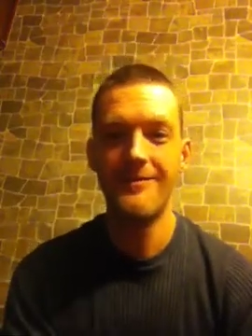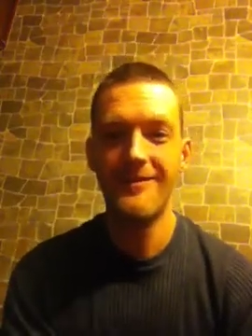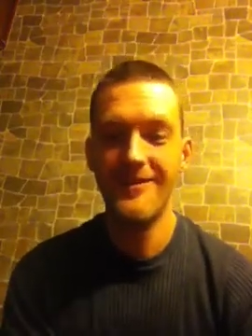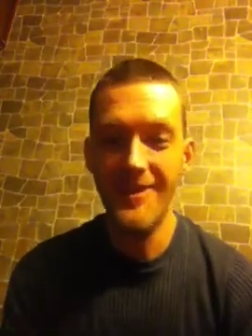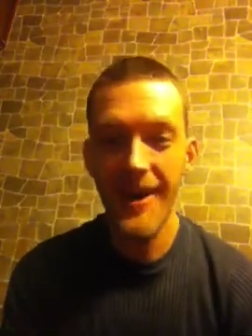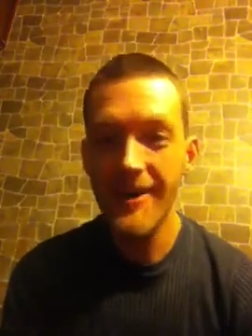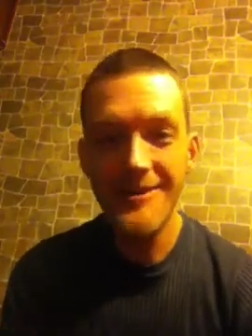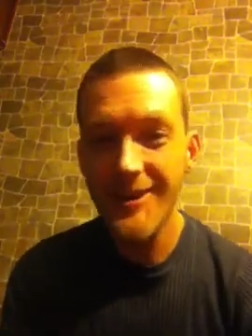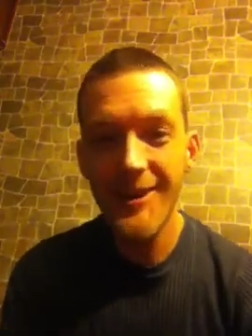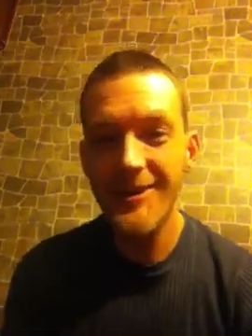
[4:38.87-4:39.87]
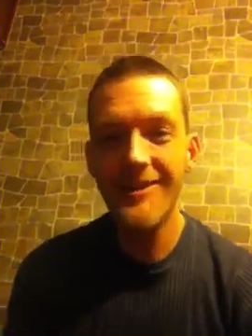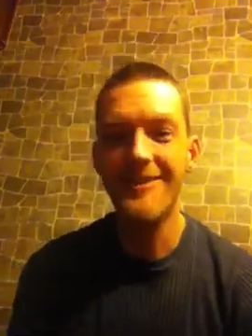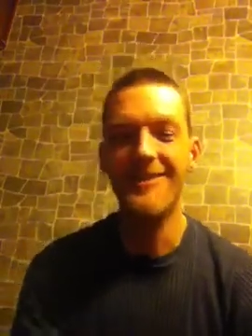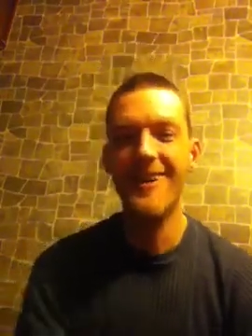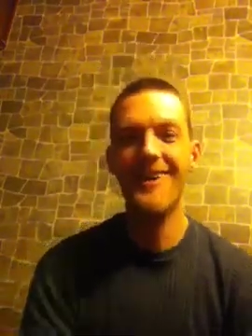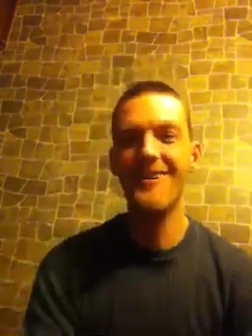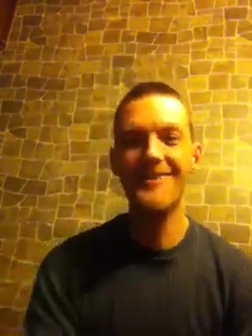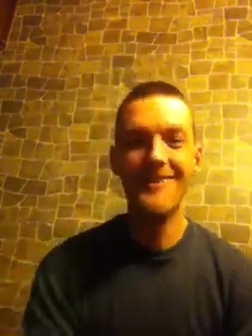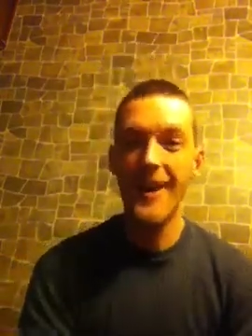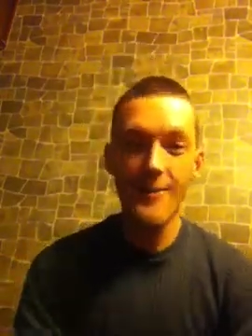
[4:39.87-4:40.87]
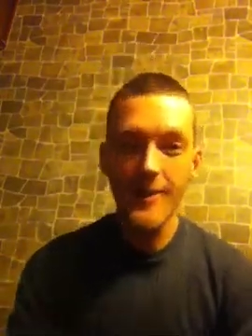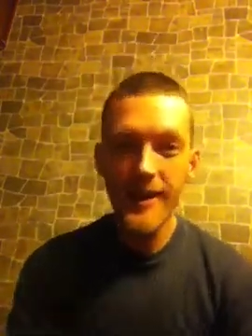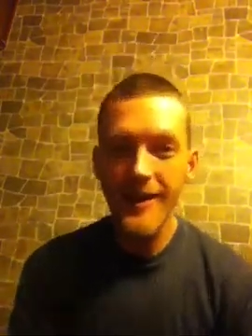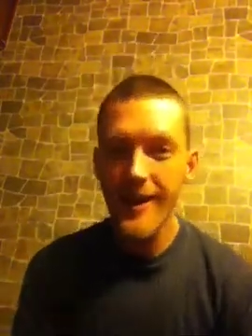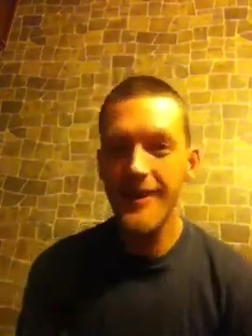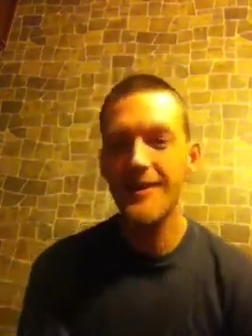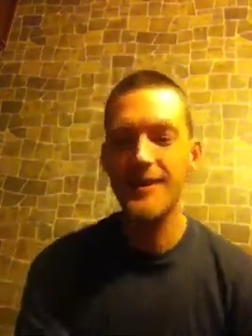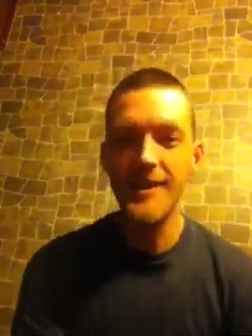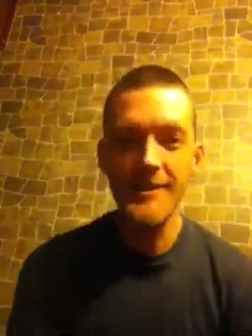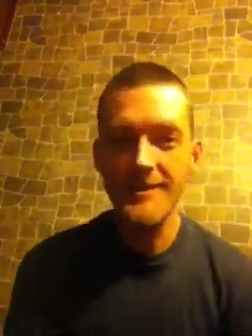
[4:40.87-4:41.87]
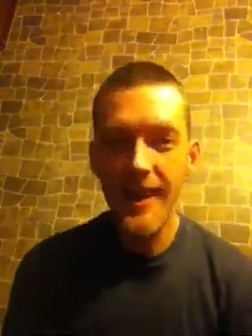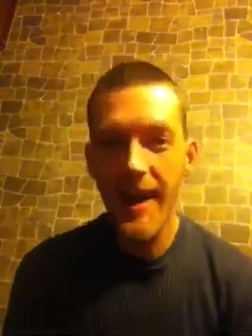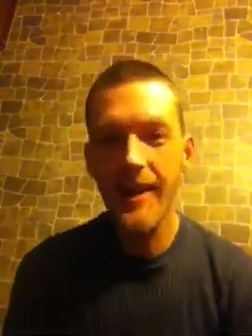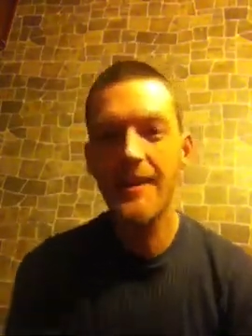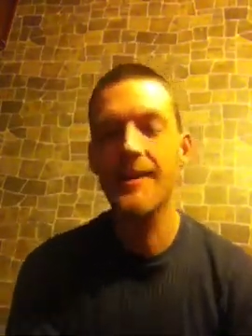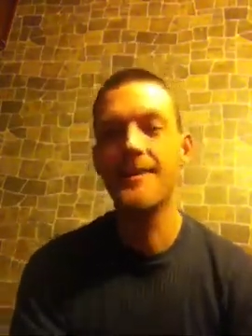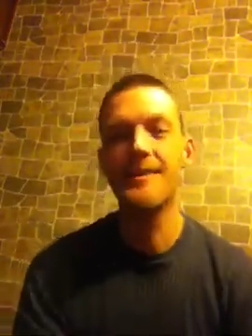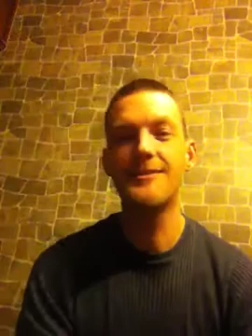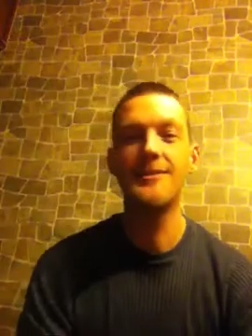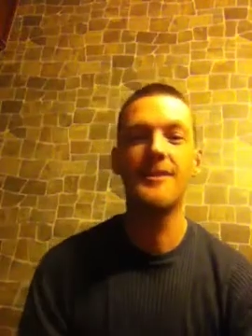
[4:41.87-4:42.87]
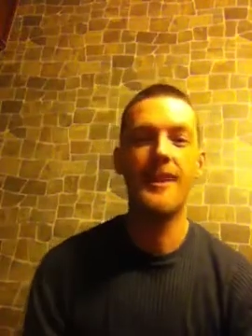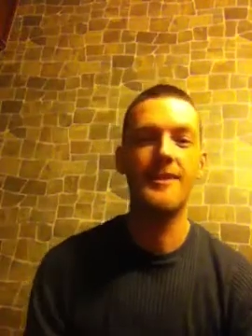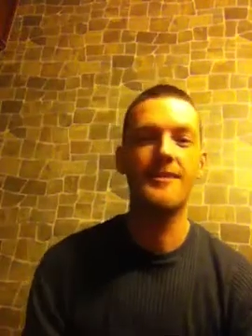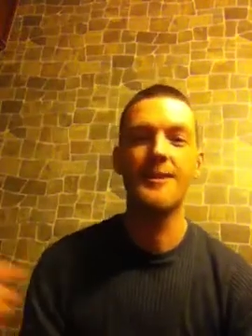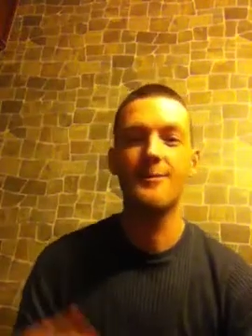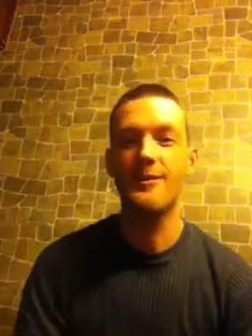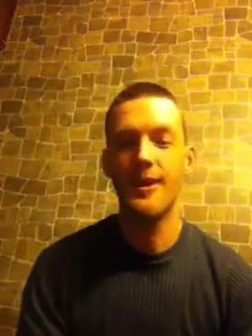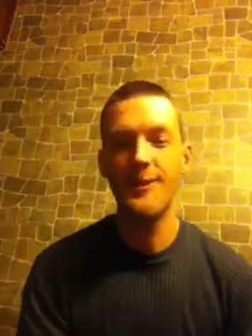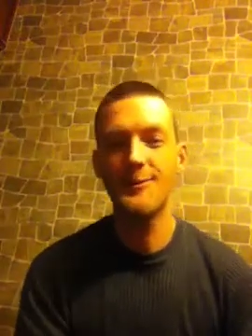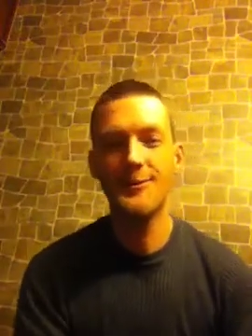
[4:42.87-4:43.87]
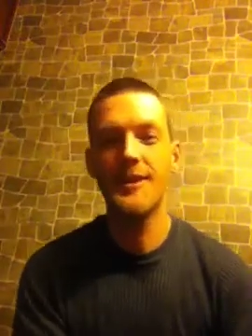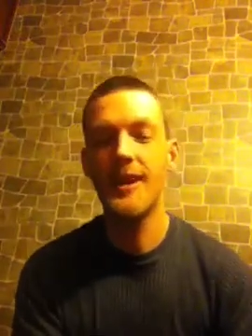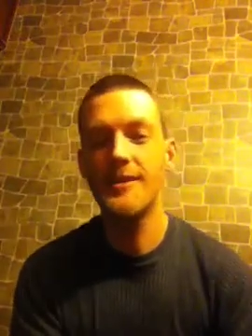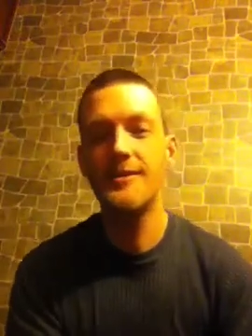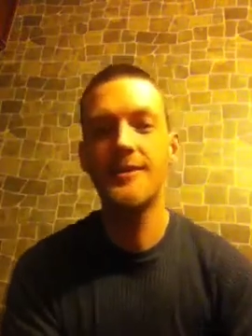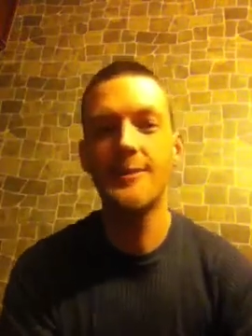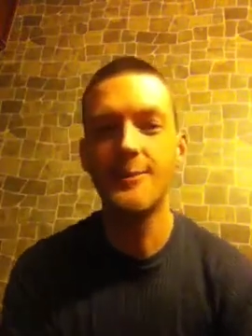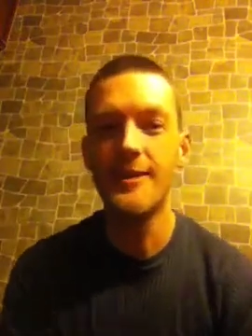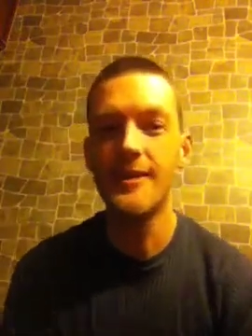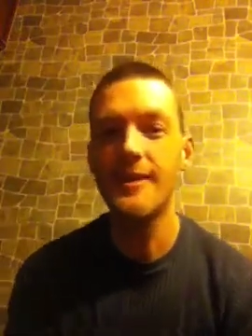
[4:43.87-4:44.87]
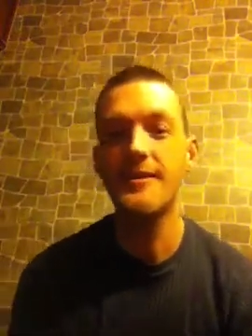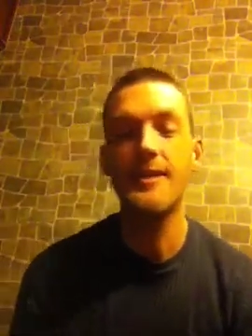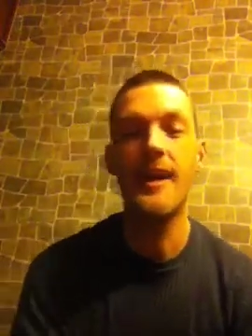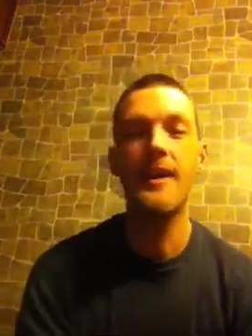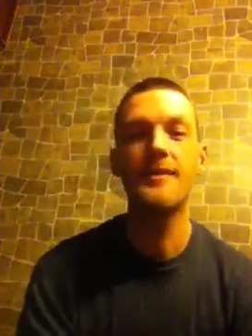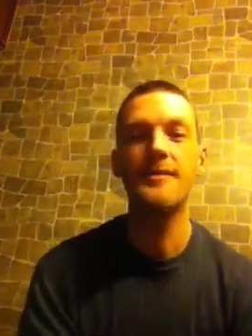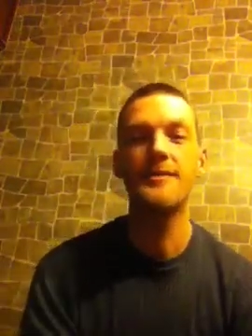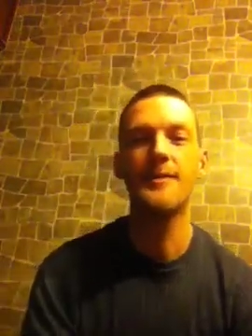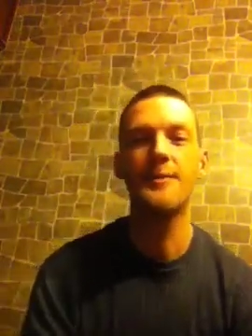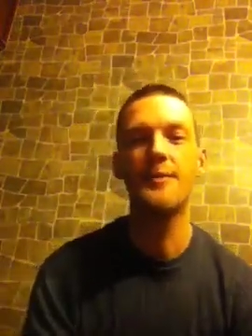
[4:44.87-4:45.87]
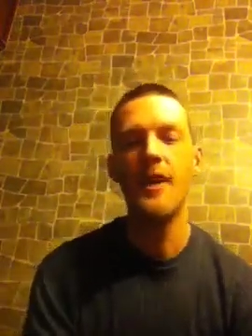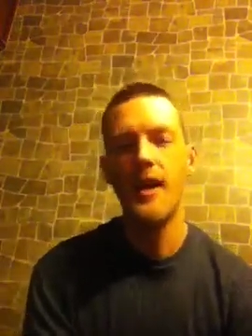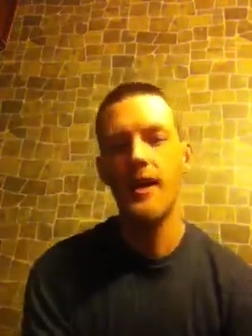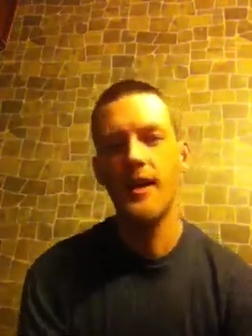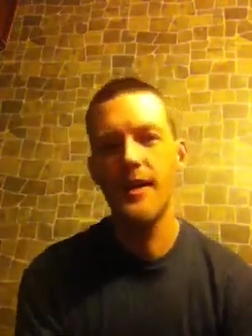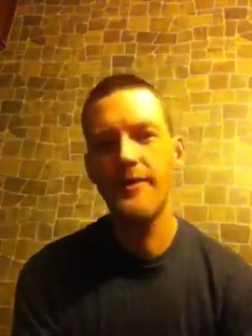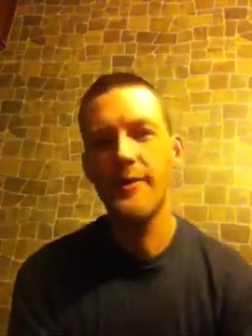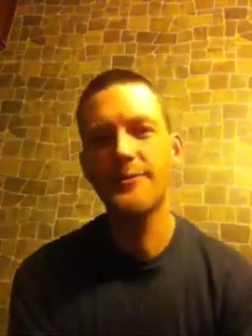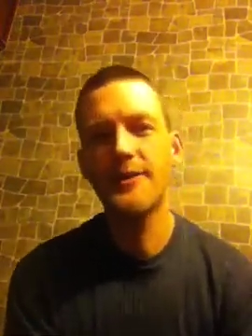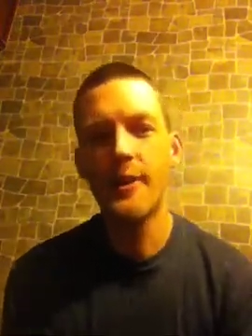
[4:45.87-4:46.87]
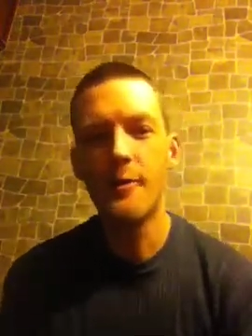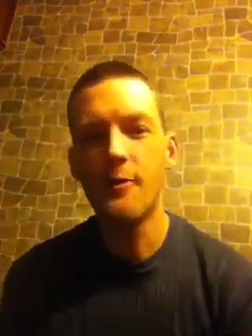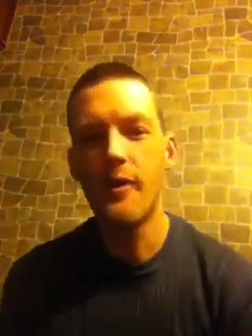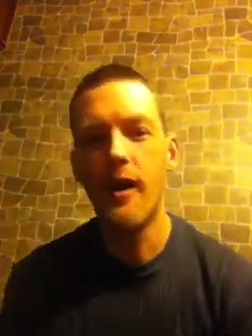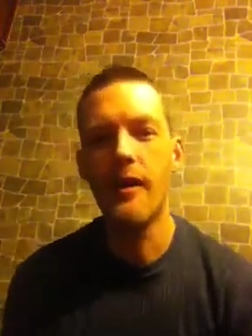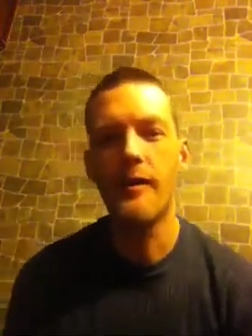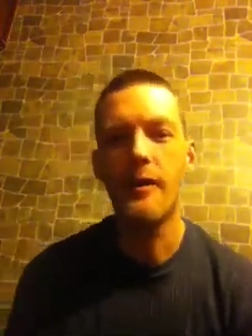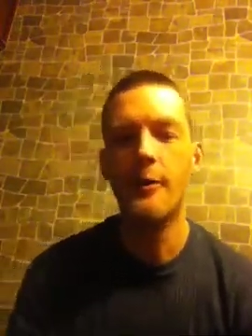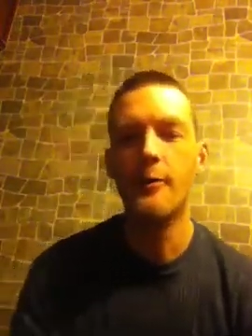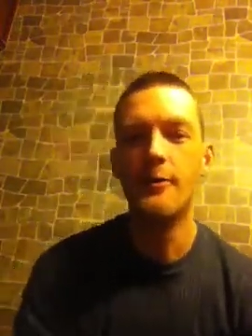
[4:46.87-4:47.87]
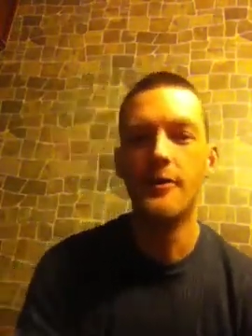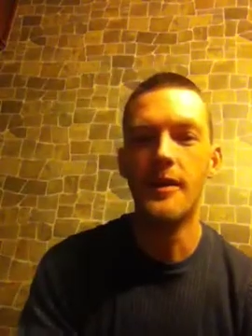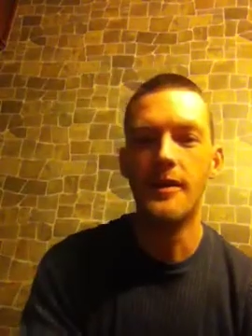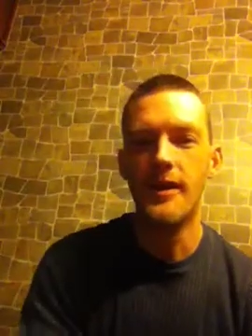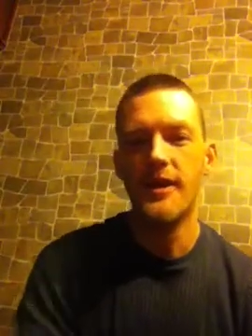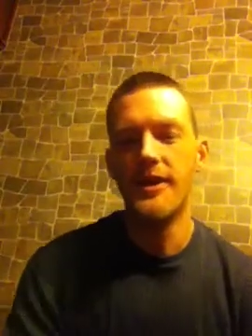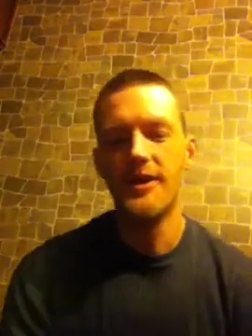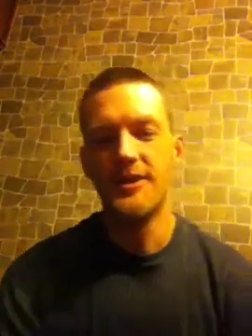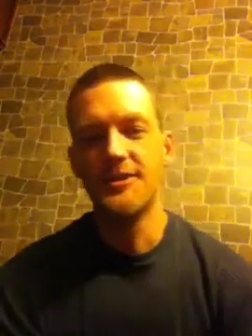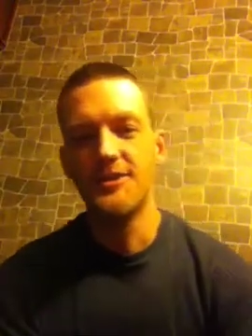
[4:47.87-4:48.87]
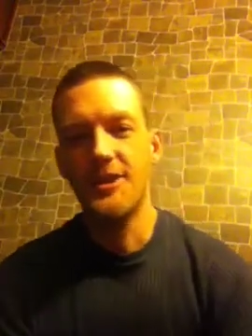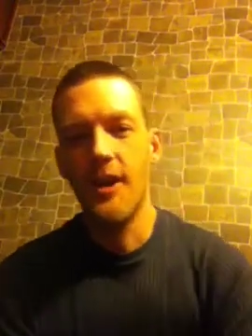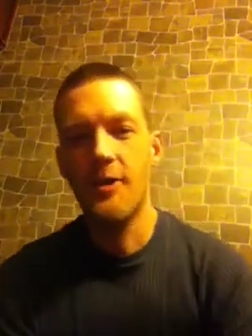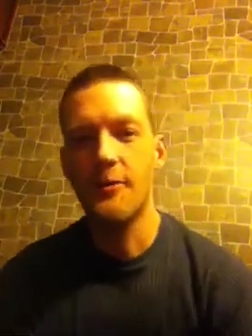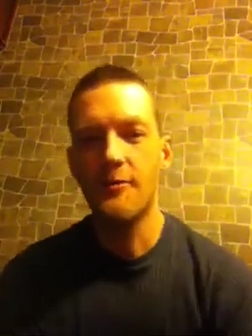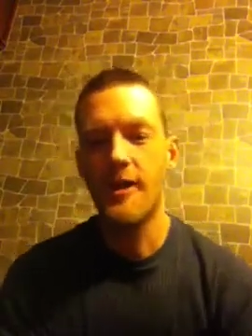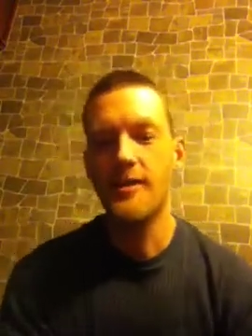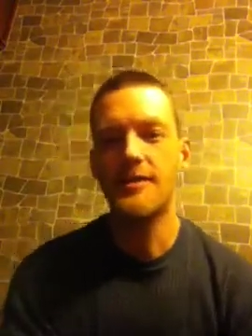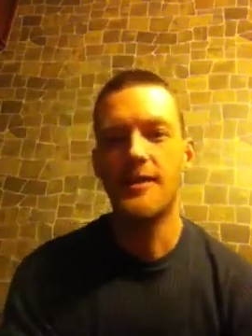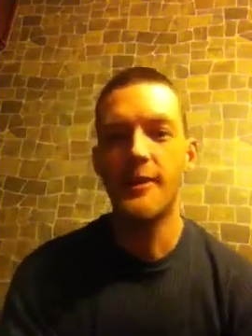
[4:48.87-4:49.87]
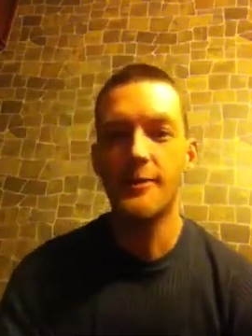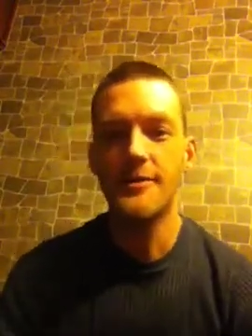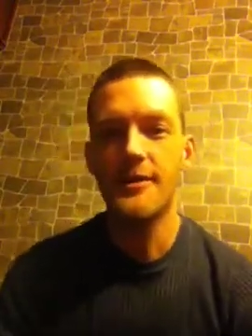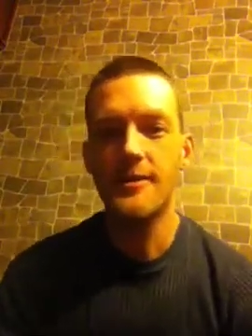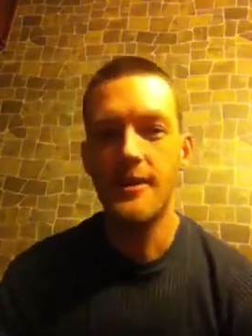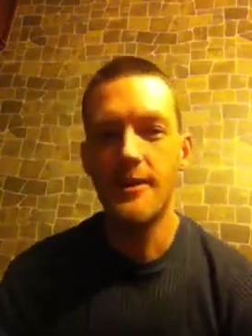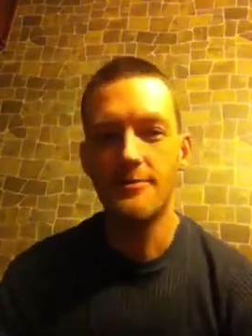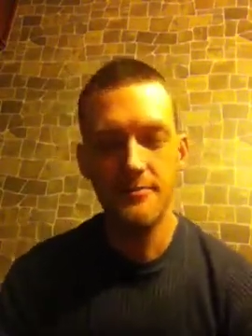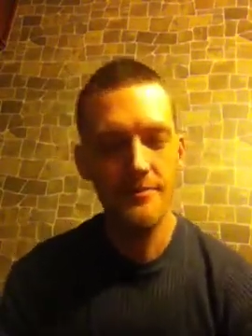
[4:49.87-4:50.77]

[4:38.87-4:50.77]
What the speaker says: Not you. No, not me neither, exactly. Unless you're like some close relation to one of these guys or something. Now, if it was Luke Rockhold and Jacare Souza, then